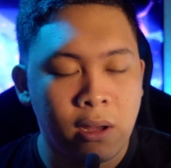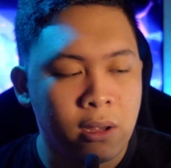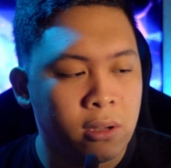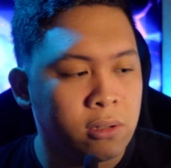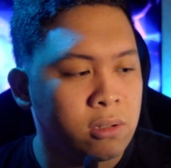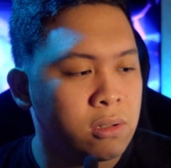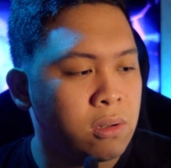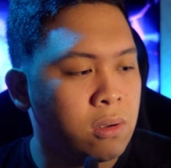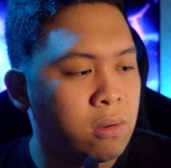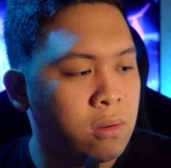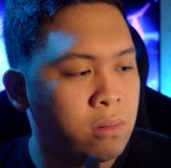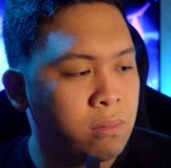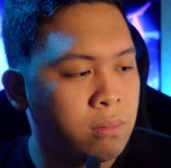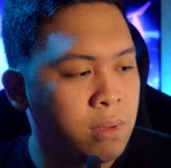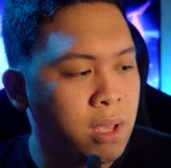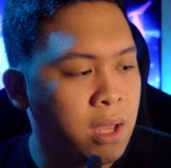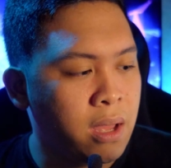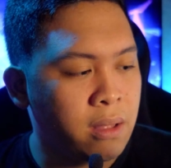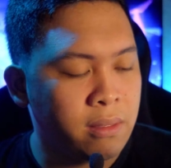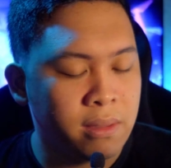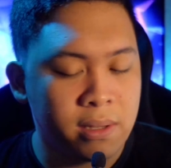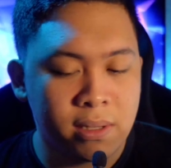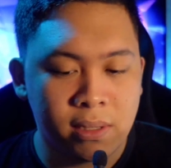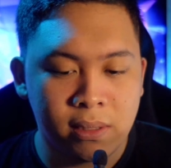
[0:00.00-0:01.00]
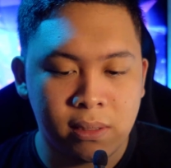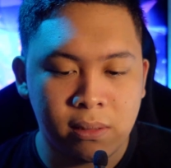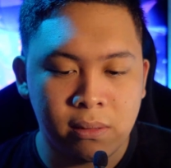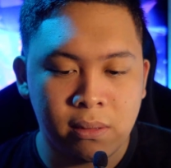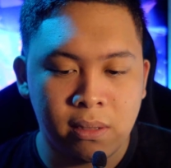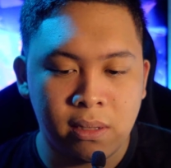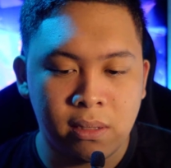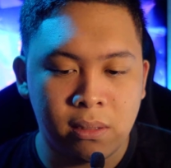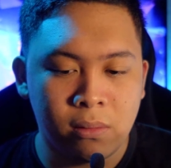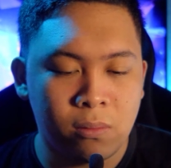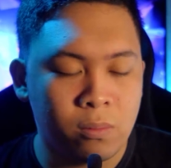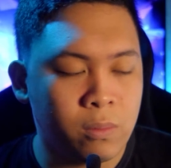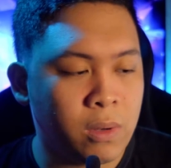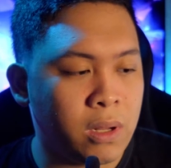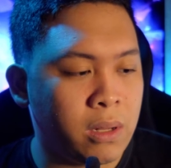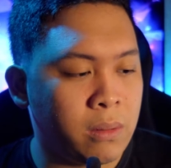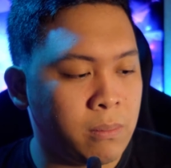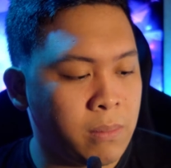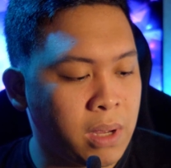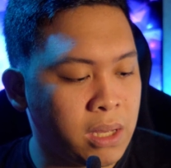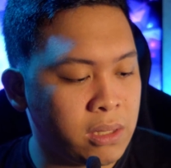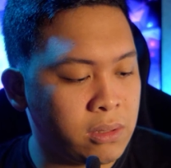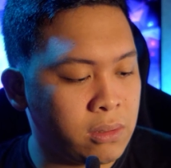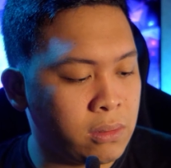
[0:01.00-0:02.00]
So yeah, this is what
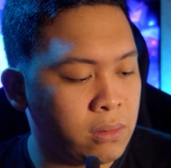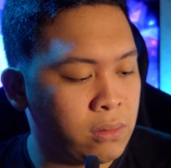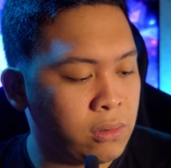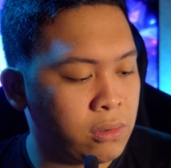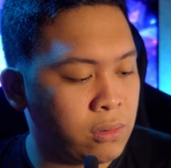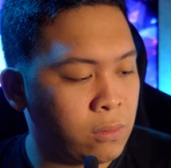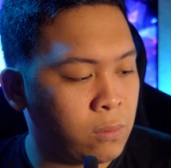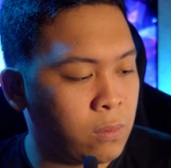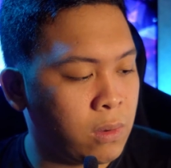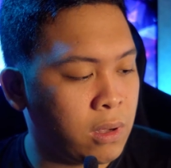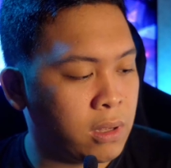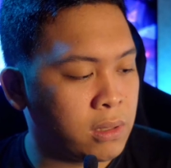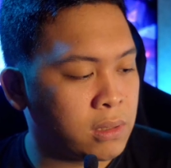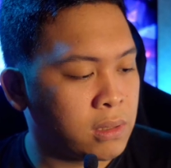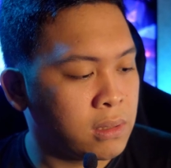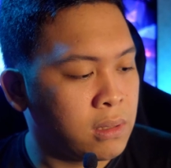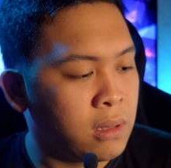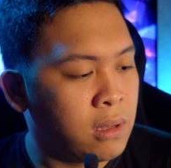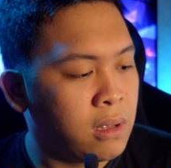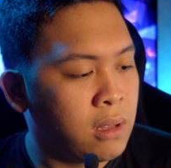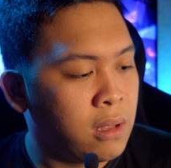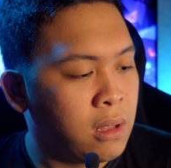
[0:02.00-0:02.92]
my solution was.